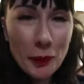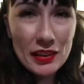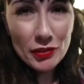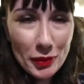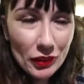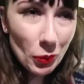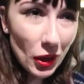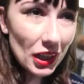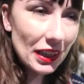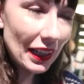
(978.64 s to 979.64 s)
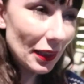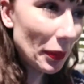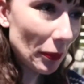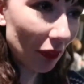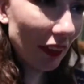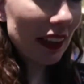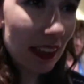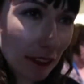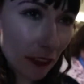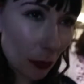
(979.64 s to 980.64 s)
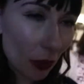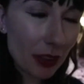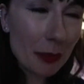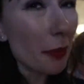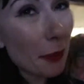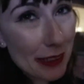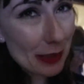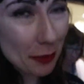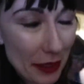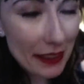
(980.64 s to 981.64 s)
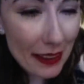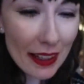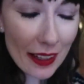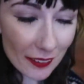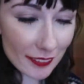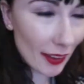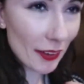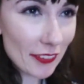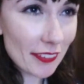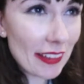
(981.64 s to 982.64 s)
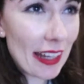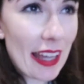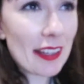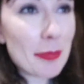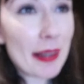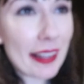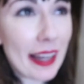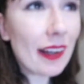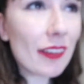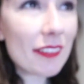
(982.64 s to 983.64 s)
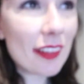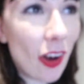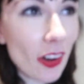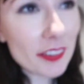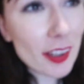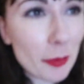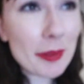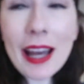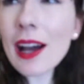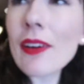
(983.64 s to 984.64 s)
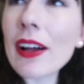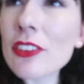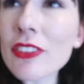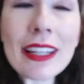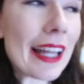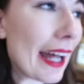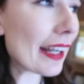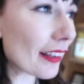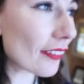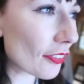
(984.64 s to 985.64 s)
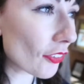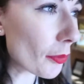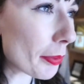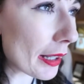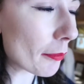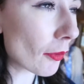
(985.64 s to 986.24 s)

away from us won, and the people standing near us won, but we didn't win. So just gonna head back out to the hot tub now and relax for a bit